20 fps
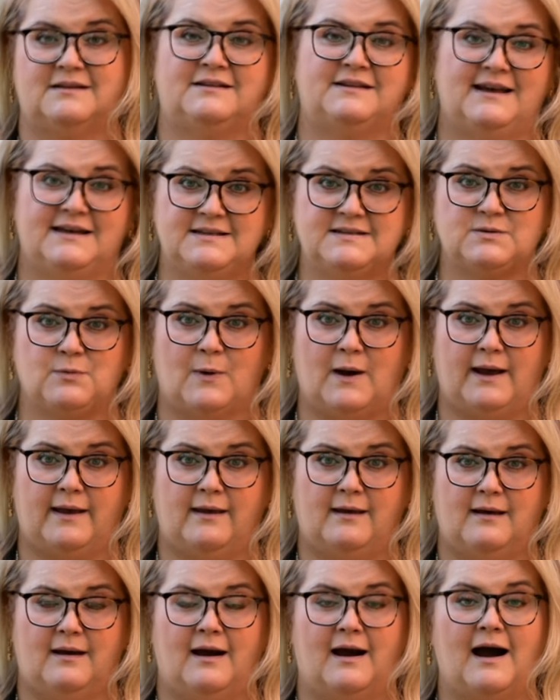That's
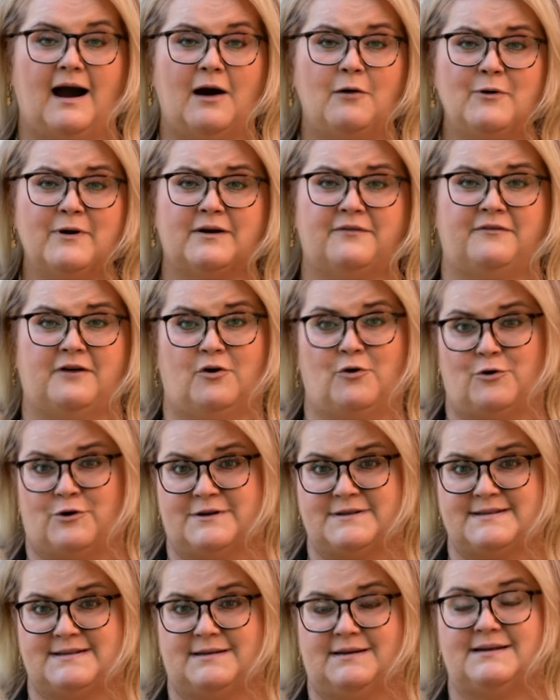why our
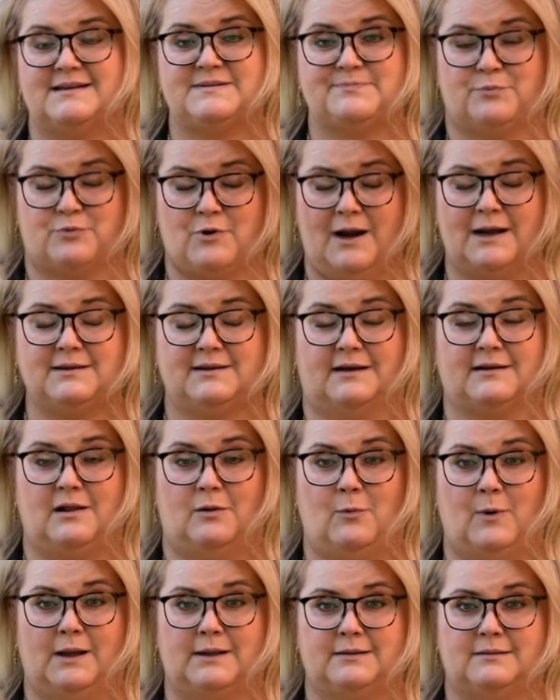course is a
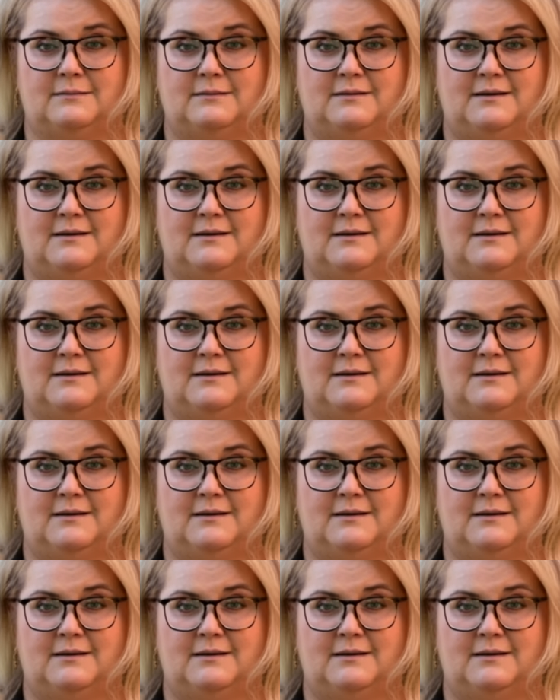practical one.